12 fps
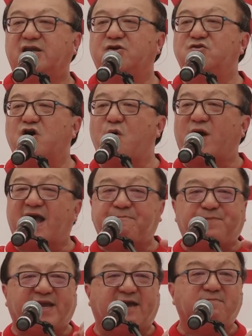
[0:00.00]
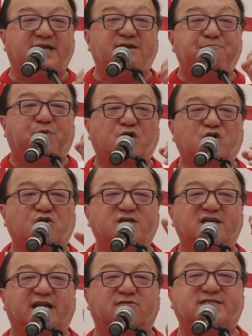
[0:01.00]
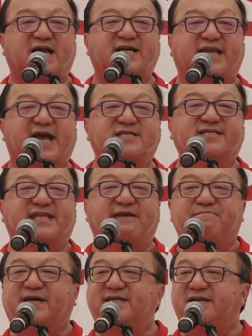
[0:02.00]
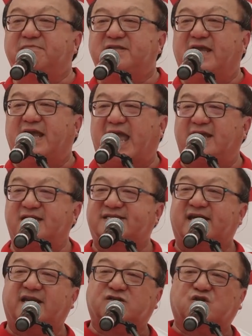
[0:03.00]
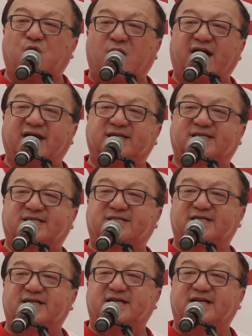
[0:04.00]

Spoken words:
You know why PM Lee borrowed Lau Tia Kiang's statement? And he said it twice